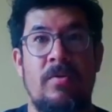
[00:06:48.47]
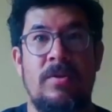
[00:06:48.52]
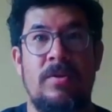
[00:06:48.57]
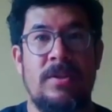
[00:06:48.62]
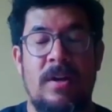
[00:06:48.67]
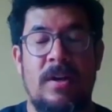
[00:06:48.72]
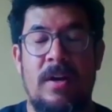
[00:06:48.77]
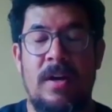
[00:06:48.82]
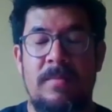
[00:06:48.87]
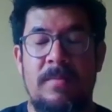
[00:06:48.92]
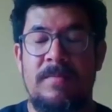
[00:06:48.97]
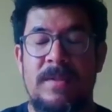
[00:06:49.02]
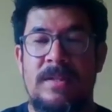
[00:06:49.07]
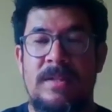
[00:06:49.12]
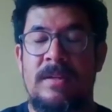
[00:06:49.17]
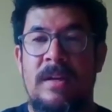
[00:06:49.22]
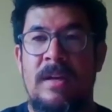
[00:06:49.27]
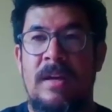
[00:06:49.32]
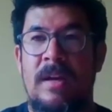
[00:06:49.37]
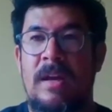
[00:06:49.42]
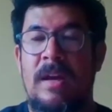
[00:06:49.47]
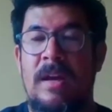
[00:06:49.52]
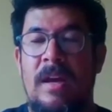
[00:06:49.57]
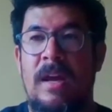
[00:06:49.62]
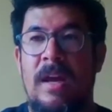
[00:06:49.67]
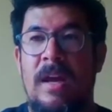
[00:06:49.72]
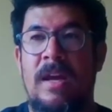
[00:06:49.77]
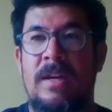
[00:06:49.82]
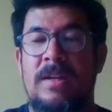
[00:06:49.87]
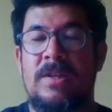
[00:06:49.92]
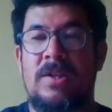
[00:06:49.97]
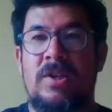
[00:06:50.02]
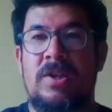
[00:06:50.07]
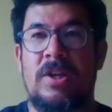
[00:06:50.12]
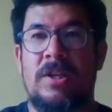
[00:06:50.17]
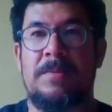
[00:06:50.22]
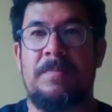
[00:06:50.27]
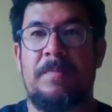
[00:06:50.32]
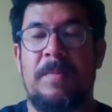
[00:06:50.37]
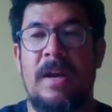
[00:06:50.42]
times. It's
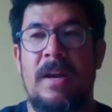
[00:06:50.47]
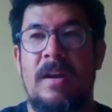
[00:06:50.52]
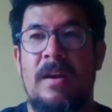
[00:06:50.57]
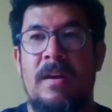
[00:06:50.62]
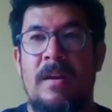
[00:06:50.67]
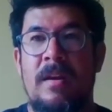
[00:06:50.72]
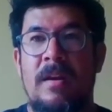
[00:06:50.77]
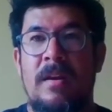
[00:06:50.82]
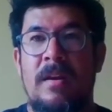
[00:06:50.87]
just been